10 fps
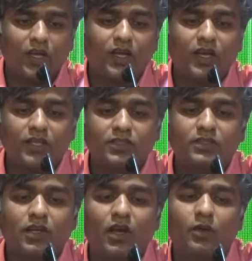
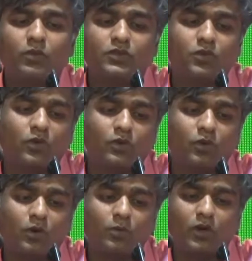Next, I was going to
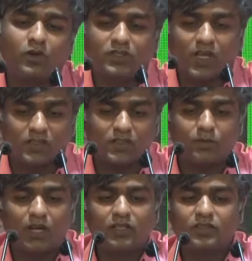talk about disaster
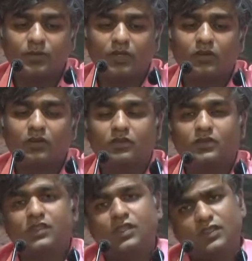management.
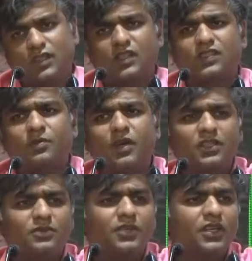Disaster
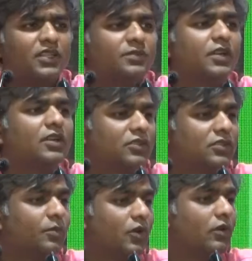management has been touched
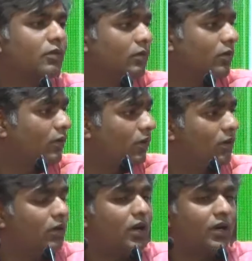upon
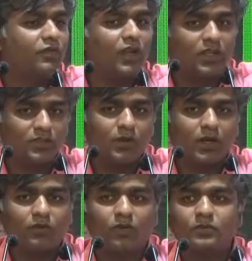uh, at various
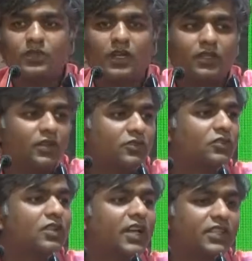platforms, and I think so
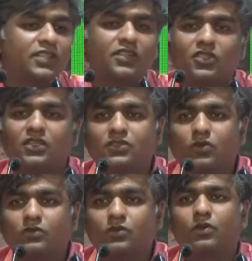the next session is
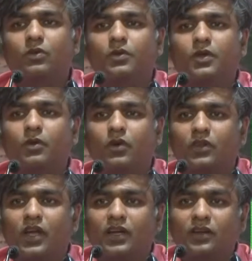also going to be about
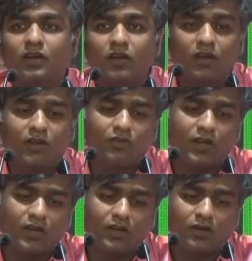that,
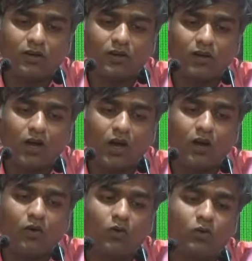wherein uh,
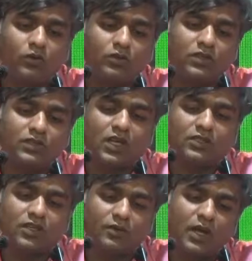how
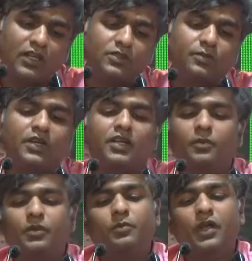disaster management
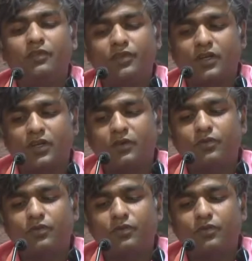can be benefited